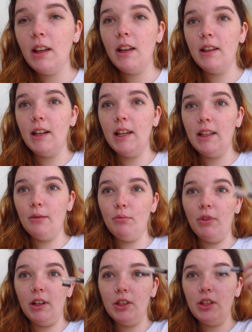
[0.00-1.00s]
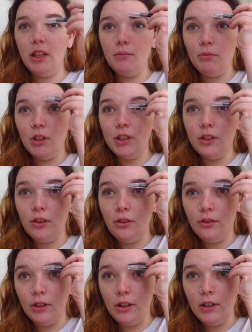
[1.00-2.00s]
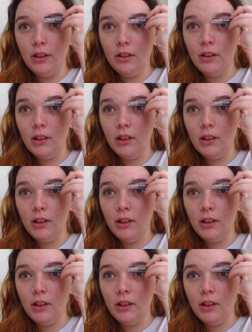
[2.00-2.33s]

And then I get the brush and brush it through.